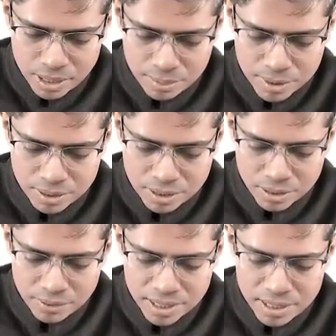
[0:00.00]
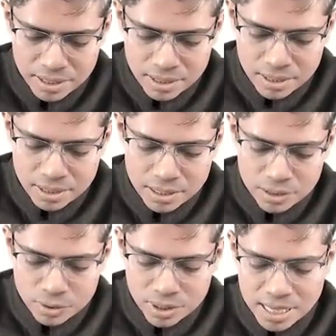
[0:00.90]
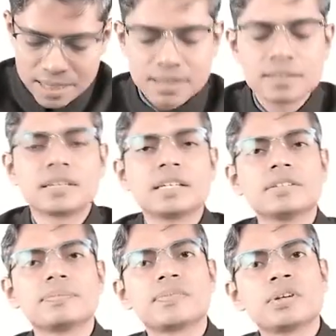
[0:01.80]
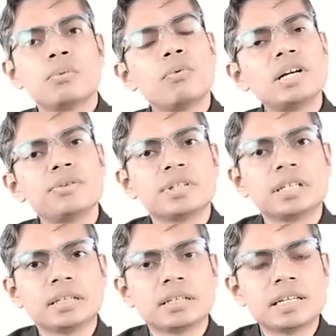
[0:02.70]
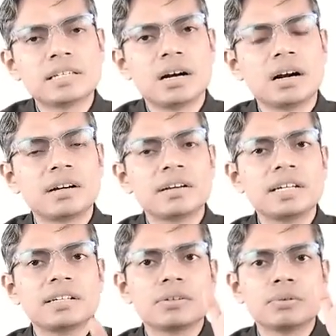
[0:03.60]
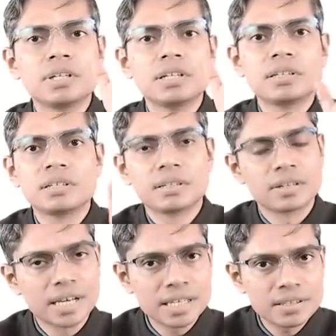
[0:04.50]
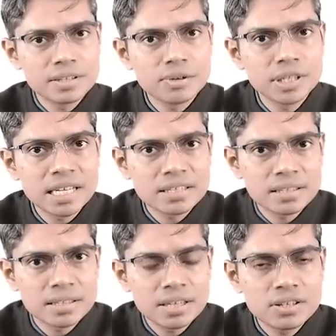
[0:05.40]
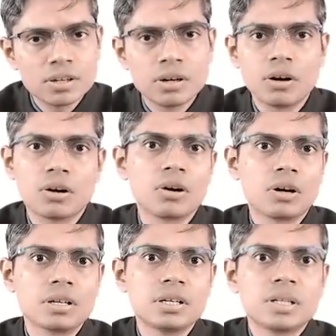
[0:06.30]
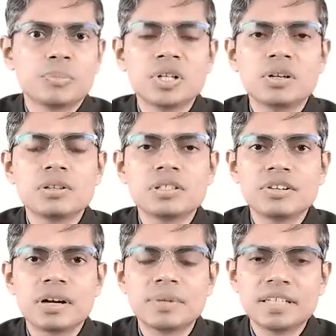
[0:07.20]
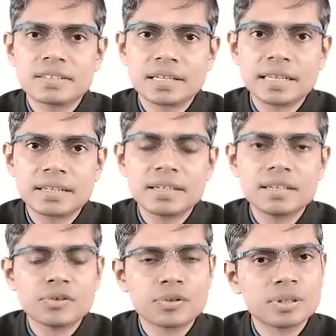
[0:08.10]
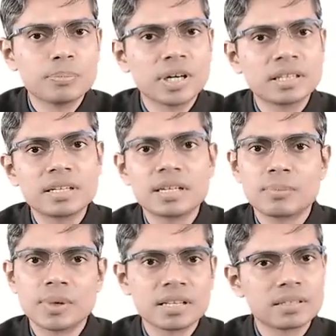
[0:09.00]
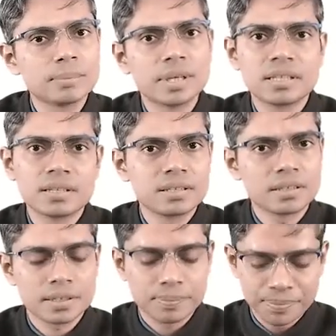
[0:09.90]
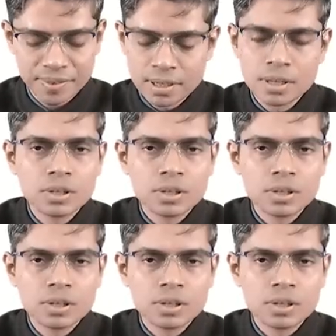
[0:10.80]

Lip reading: After recovery, he is doing exercise. What do you think? His heart rate will rise during exercise or not? Because you have disconnected your sympathetic and parasympathetic system.